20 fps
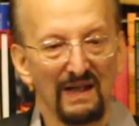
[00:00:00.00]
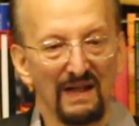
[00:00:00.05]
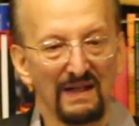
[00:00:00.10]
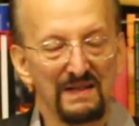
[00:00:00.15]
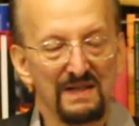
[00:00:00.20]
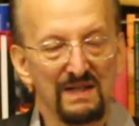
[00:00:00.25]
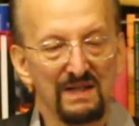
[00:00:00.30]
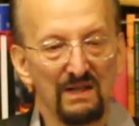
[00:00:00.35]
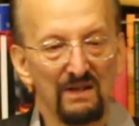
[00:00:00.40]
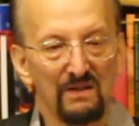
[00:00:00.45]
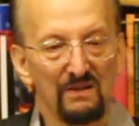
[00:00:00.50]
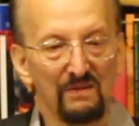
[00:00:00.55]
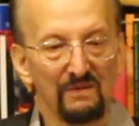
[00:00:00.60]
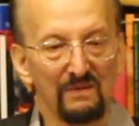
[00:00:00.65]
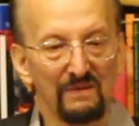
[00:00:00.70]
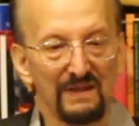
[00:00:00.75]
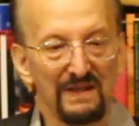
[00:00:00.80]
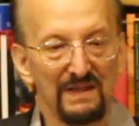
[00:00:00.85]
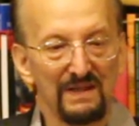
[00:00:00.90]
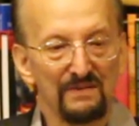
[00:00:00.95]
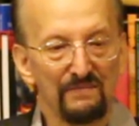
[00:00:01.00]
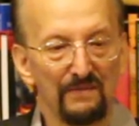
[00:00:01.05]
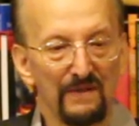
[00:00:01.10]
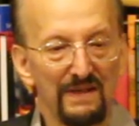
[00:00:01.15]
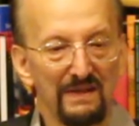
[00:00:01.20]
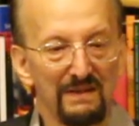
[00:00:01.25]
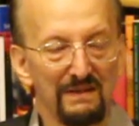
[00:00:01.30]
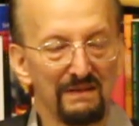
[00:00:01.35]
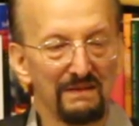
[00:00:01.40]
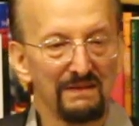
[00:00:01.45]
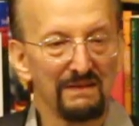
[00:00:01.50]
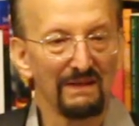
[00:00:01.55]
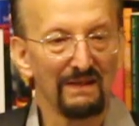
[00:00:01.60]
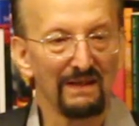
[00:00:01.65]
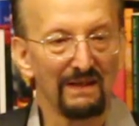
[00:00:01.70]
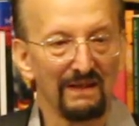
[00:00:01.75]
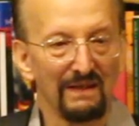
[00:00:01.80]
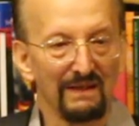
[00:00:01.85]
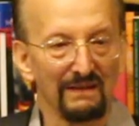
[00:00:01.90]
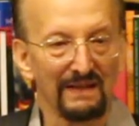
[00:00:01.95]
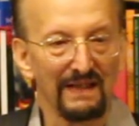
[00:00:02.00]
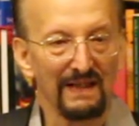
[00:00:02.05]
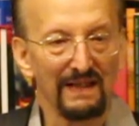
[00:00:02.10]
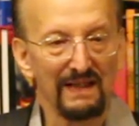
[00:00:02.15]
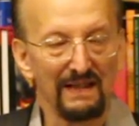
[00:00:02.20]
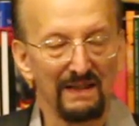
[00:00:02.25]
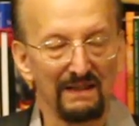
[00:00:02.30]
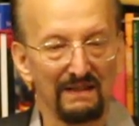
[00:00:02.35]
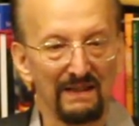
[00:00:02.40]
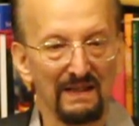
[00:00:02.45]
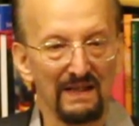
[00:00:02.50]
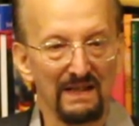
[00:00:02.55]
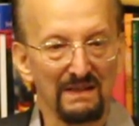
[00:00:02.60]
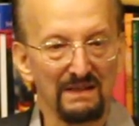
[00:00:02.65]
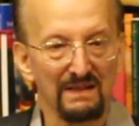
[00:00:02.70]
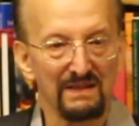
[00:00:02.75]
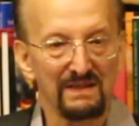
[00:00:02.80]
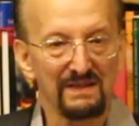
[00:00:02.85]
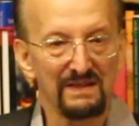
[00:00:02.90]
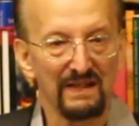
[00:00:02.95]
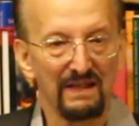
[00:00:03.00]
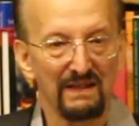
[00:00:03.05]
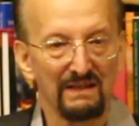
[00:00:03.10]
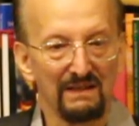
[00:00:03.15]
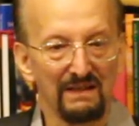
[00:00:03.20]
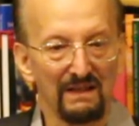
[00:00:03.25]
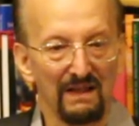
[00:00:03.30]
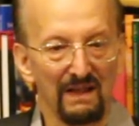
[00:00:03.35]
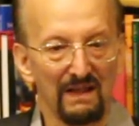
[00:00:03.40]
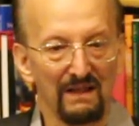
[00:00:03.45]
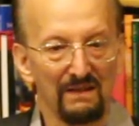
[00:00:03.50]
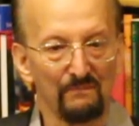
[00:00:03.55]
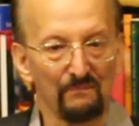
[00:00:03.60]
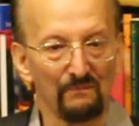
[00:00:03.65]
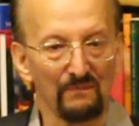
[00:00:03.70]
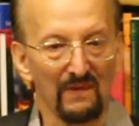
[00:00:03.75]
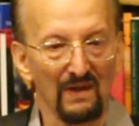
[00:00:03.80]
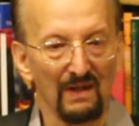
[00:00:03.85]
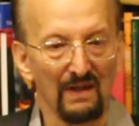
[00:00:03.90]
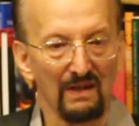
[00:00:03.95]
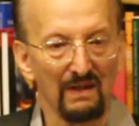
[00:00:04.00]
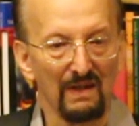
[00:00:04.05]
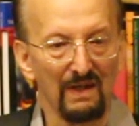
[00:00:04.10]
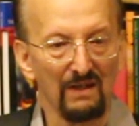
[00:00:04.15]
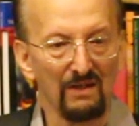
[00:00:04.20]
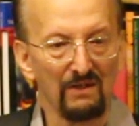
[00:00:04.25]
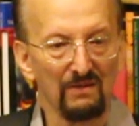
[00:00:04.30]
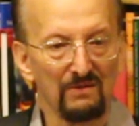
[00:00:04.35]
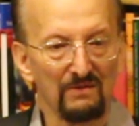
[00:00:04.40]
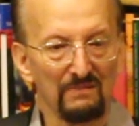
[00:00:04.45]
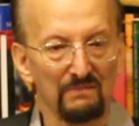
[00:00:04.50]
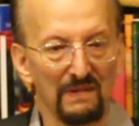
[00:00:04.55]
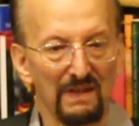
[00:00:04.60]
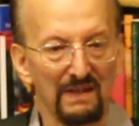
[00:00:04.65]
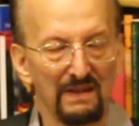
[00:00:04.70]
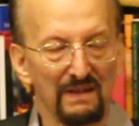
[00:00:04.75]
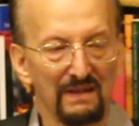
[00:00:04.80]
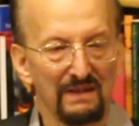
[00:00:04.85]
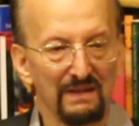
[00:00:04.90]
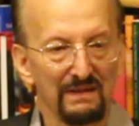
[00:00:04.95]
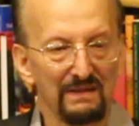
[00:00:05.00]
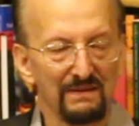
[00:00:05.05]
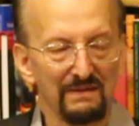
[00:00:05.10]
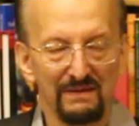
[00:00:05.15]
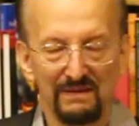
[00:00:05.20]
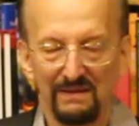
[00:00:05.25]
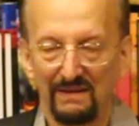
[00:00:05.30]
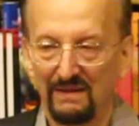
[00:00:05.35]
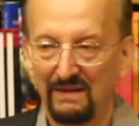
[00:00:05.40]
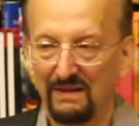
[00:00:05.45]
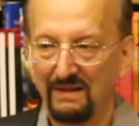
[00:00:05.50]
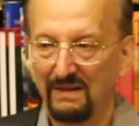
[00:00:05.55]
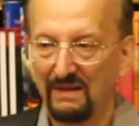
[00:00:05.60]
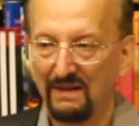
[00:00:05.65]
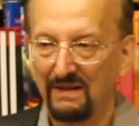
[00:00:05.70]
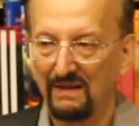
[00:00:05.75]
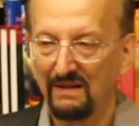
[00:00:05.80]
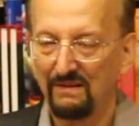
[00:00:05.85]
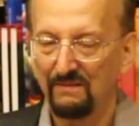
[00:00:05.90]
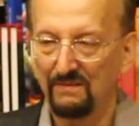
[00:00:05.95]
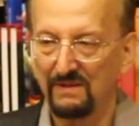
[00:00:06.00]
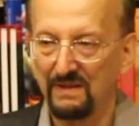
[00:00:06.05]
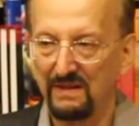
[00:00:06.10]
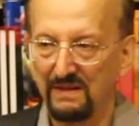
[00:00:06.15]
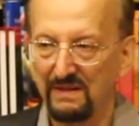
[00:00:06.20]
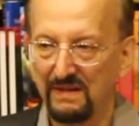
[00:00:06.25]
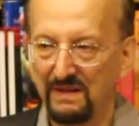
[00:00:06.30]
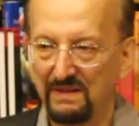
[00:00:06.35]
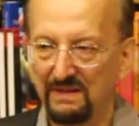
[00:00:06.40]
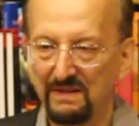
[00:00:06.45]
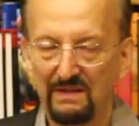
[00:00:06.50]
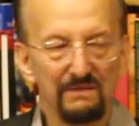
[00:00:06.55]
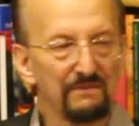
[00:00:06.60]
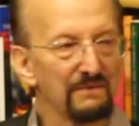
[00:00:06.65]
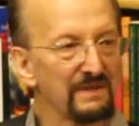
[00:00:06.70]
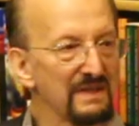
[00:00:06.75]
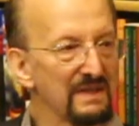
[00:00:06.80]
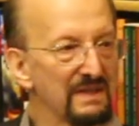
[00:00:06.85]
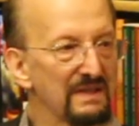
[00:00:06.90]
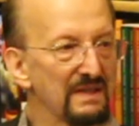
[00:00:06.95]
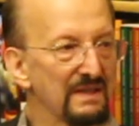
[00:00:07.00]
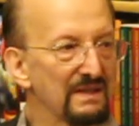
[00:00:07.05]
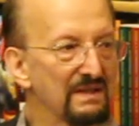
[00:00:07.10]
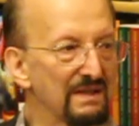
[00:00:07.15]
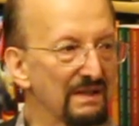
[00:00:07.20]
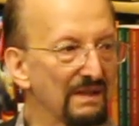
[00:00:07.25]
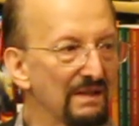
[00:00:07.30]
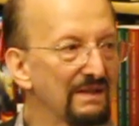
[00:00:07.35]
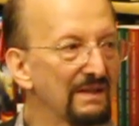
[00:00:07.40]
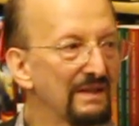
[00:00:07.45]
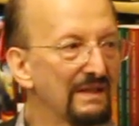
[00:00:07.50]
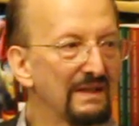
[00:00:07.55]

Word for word: And so his friend Kelly, the artist, said, oh, my his sister? It was his sister.